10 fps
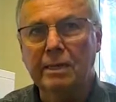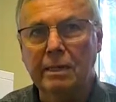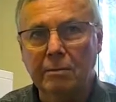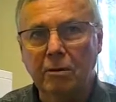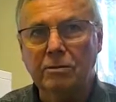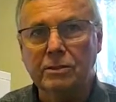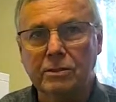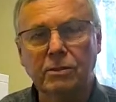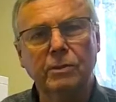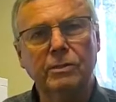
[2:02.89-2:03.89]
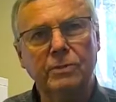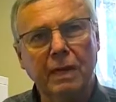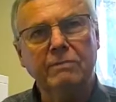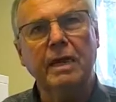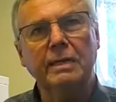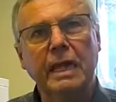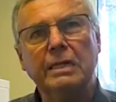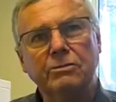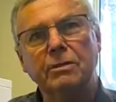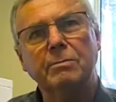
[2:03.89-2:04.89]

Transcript: of the emotions. So we do have that natural